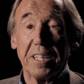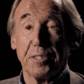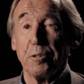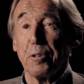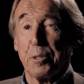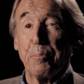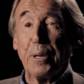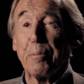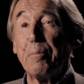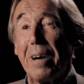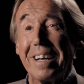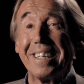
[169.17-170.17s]
when I talk to
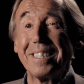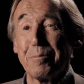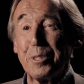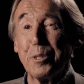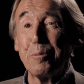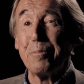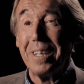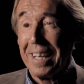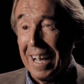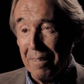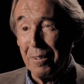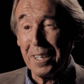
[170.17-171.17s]
people my age, we do
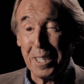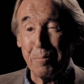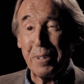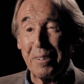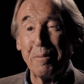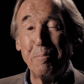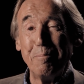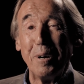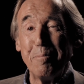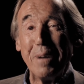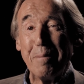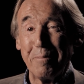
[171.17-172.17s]
have a little bit of a
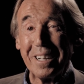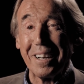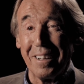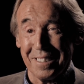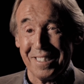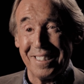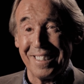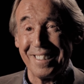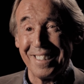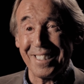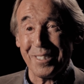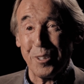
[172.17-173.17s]
memory loss
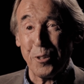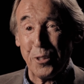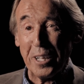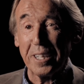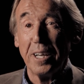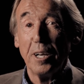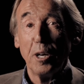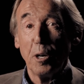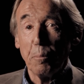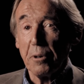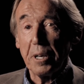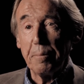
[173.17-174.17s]
and this sort of thing.
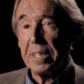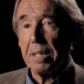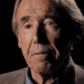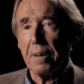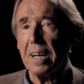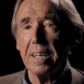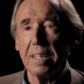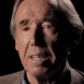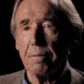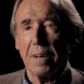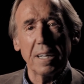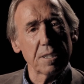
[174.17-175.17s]
But I mean, if
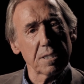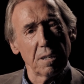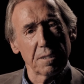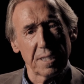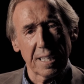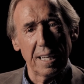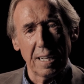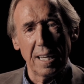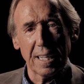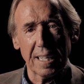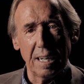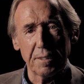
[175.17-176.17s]
I started to get
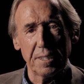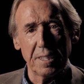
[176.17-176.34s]
like our